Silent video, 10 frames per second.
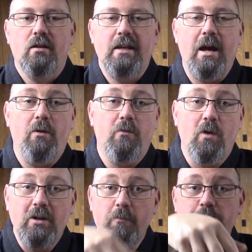Now I'm
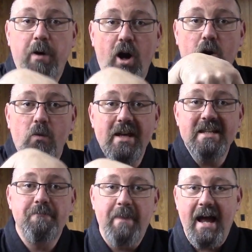going to borrow
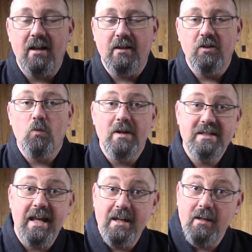his balance,
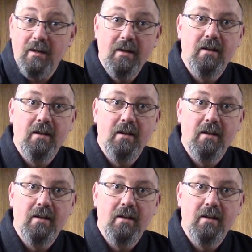once again,